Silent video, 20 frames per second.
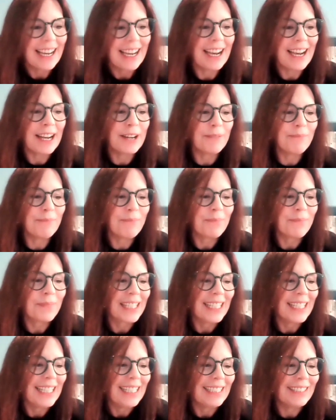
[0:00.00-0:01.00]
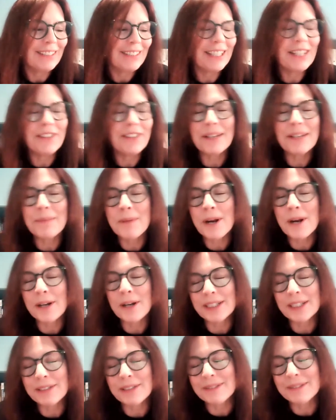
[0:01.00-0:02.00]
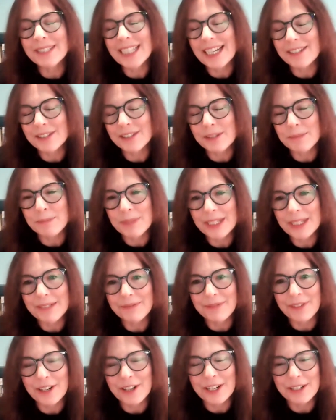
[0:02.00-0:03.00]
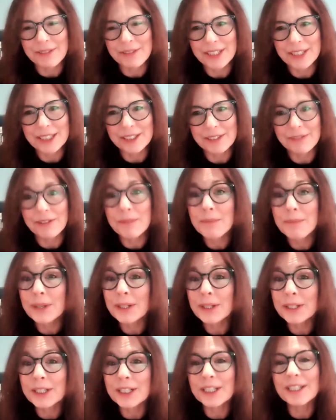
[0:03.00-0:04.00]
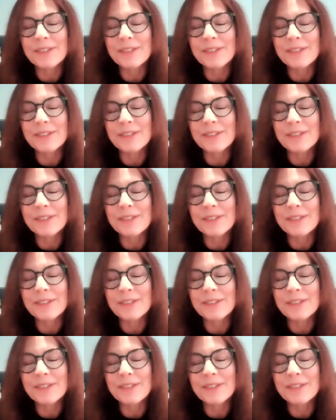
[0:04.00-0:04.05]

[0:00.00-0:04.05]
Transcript: So I know that probably sounds a bit far afield from poker.